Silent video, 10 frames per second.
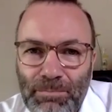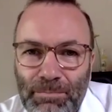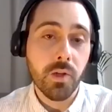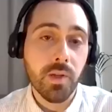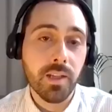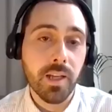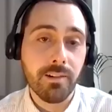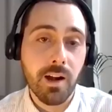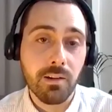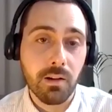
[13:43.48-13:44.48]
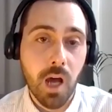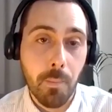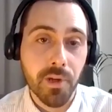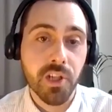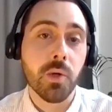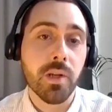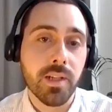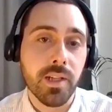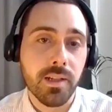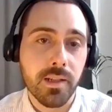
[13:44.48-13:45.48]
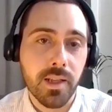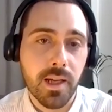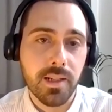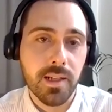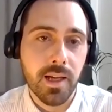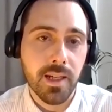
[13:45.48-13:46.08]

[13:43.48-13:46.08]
So you think there are opportunities that